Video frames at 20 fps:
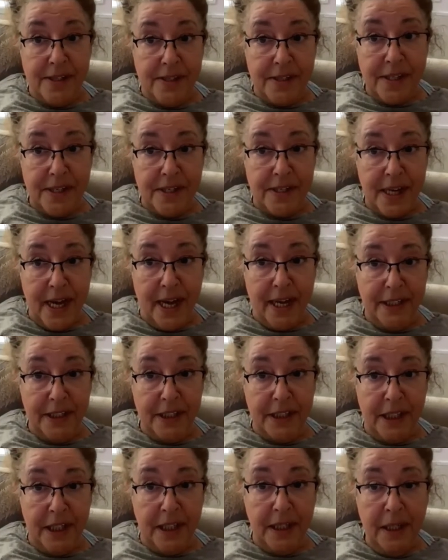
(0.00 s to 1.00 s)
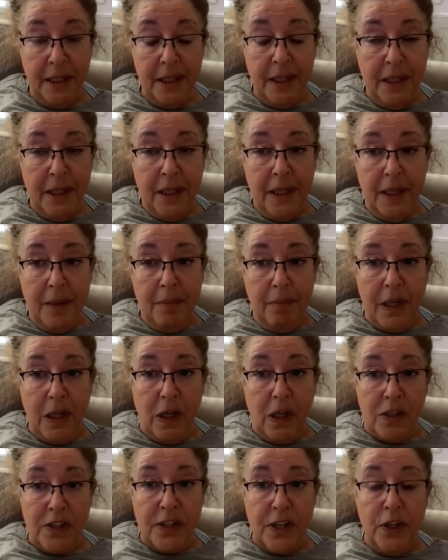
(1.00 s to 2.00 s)
society,
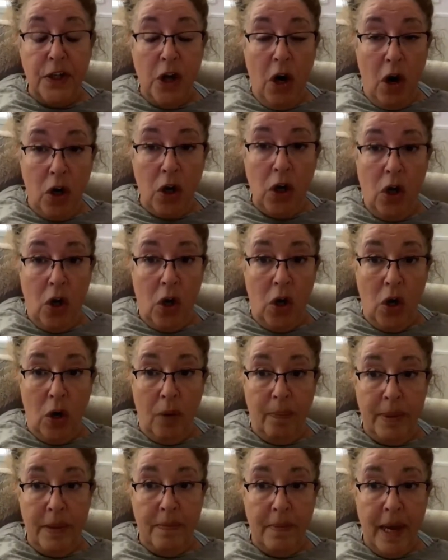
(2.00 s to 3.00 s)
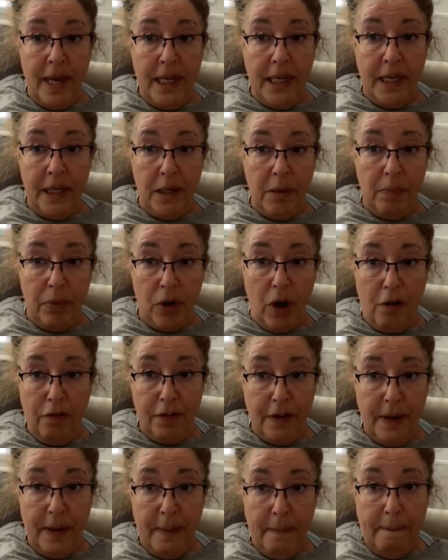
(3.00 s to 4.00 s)
because they're not caught up in making a
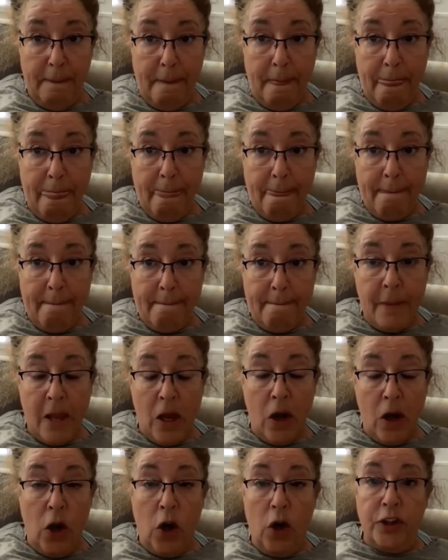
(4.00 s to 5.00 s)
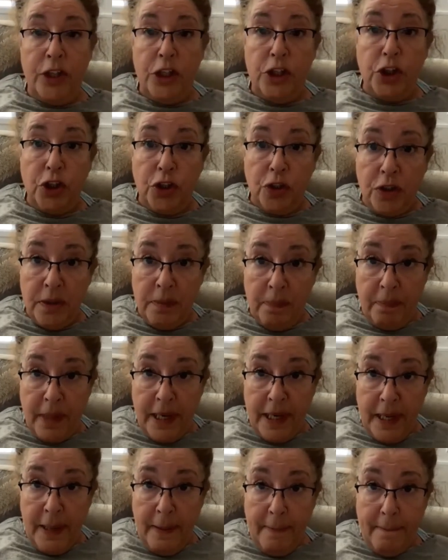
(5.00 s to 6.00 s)
profit, or they shouldn't
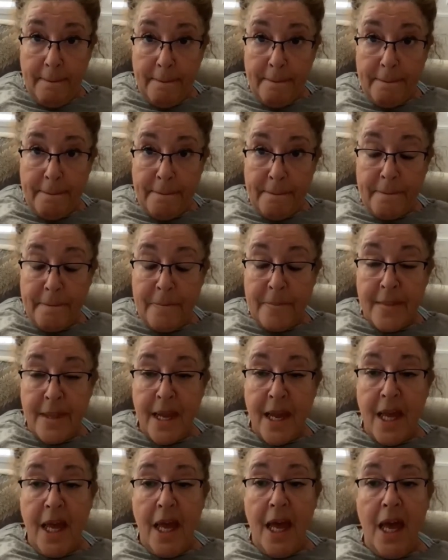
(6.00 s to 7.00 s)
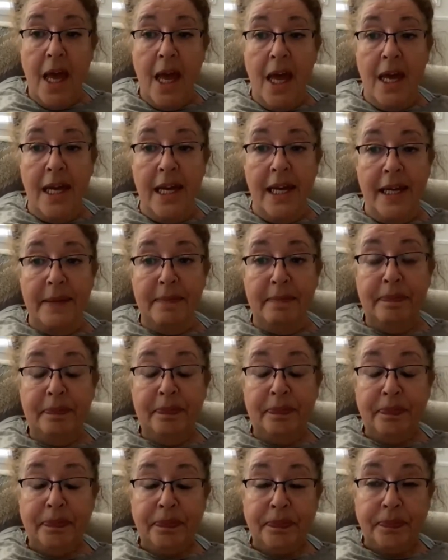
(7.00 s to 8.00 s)
be.
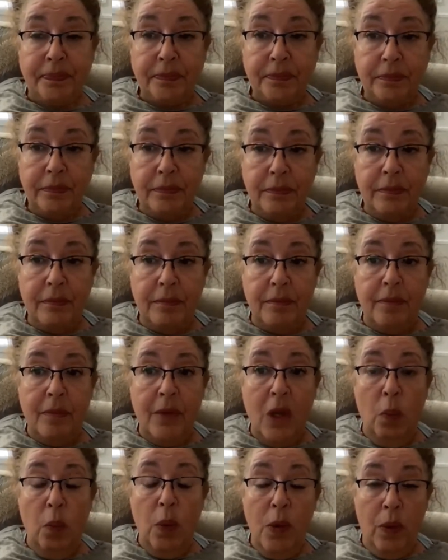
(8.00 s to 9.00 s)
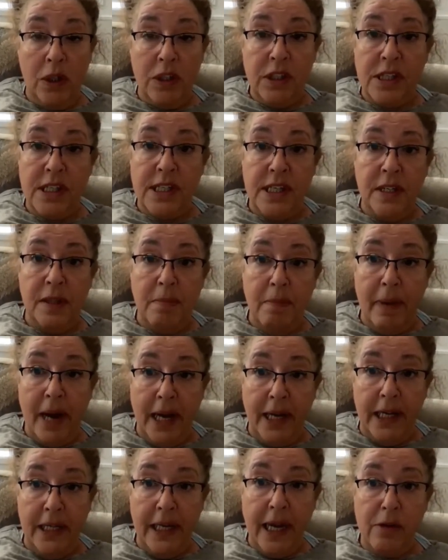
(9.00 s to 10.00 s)
We want to see them
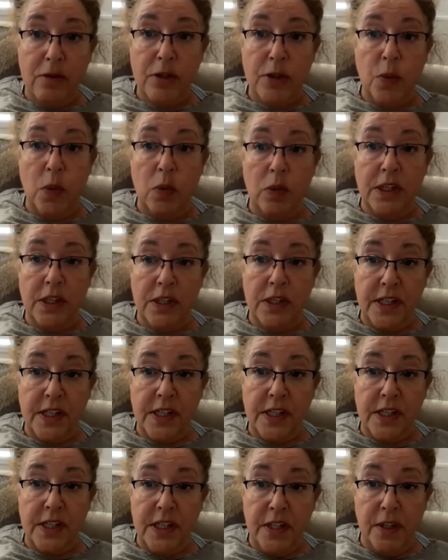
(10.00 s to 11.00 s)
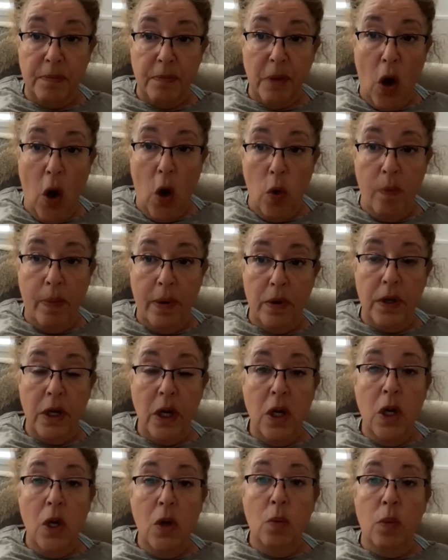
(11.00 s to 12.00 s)
back in-house. We want to see them open.
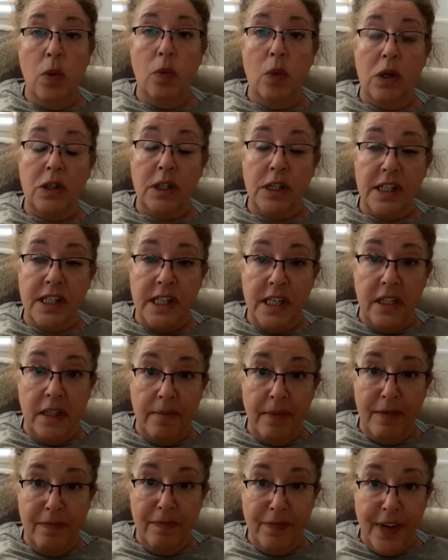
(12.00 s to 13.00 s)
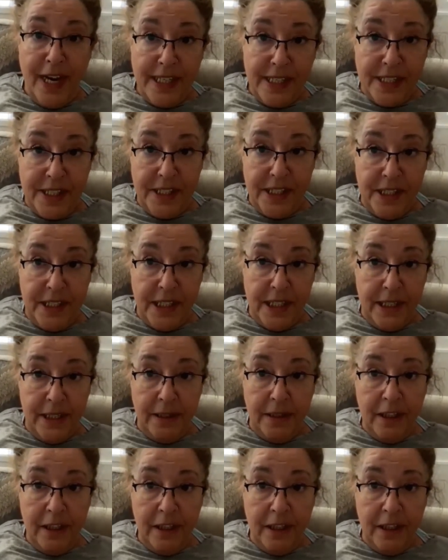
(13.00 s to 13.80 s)
We want to see them invested in.